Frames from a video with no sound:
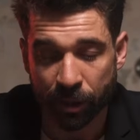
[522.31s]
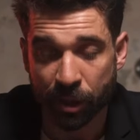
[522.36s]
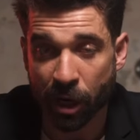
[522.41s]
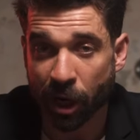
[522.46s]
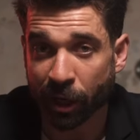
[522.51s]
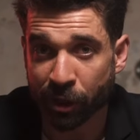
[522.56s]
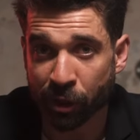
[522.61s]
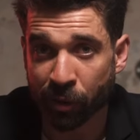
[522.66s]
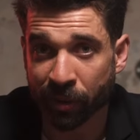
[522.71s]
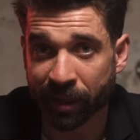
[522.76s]

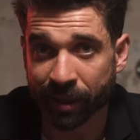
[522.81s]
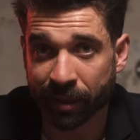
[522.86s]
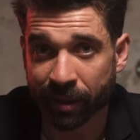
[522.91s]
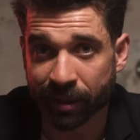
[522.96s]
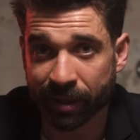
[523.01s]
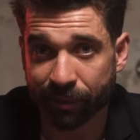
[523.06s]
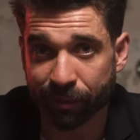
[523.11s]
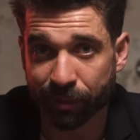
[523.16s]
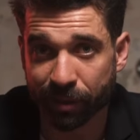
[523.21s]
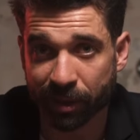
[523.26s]
Not knowing the
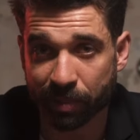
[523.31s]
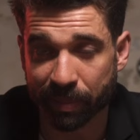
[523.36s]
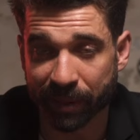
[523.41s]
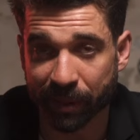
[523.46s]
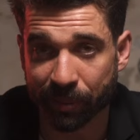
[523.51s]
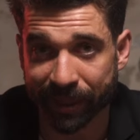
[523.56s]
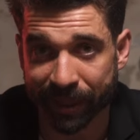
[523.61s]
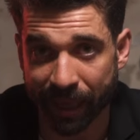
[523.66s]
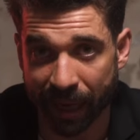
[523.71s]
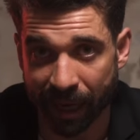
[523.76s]
difference
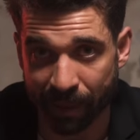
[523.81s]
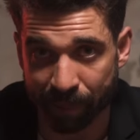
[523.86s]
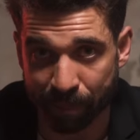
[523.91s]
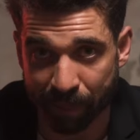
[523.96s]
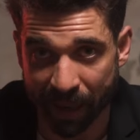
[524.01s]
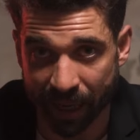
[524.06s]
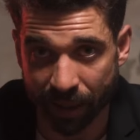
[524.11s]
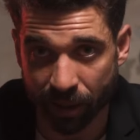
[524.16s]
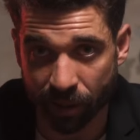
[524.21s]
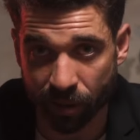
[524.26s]
between al
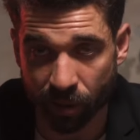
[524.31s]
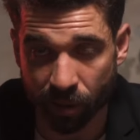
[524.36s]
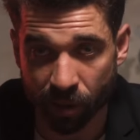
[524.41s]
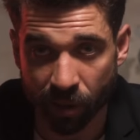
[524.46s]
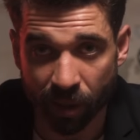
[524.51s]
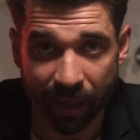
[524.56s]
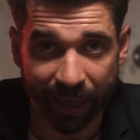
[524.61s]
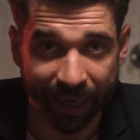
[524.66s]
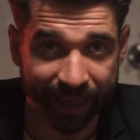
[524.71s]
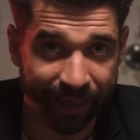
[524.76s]

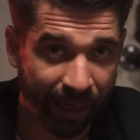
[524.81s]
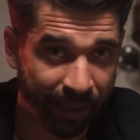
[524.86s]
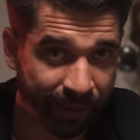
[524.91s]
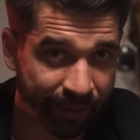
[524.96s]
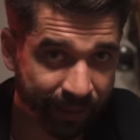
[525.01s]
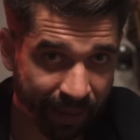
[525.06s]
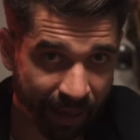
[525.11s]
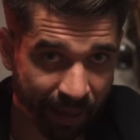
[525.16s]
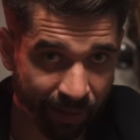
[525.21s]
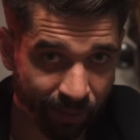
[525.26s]
banco and al
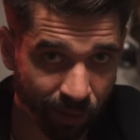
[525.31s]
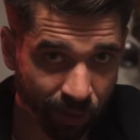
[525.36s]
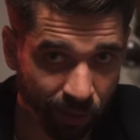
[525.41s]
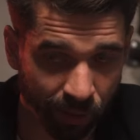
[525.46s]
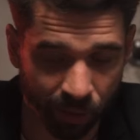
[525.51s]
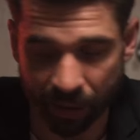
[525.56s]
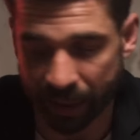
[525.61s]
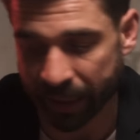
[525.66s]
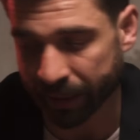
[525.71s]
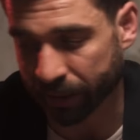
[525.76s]

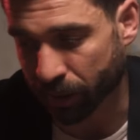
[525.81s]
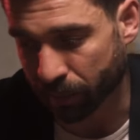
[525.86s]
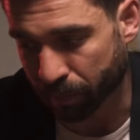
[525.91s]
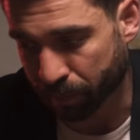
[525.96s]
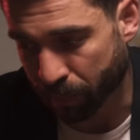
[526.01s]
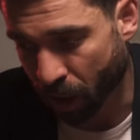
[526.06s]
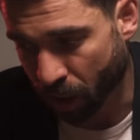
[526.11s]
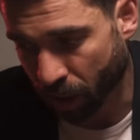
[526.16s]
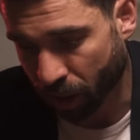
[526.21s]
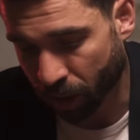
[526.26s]
tavolo, at the
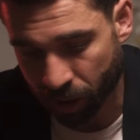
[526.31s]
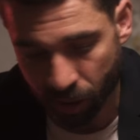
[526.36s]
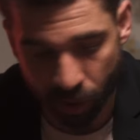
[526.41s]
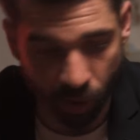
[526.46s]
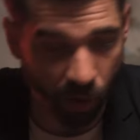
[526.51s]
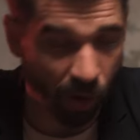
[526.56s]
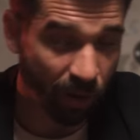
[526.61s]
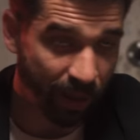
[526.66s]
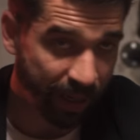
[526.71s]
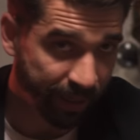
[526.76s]
bar
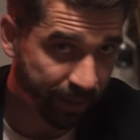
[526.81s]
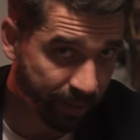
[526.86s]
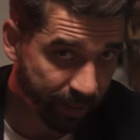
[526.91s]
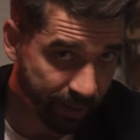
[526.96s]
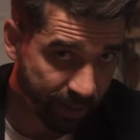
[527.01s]
or at the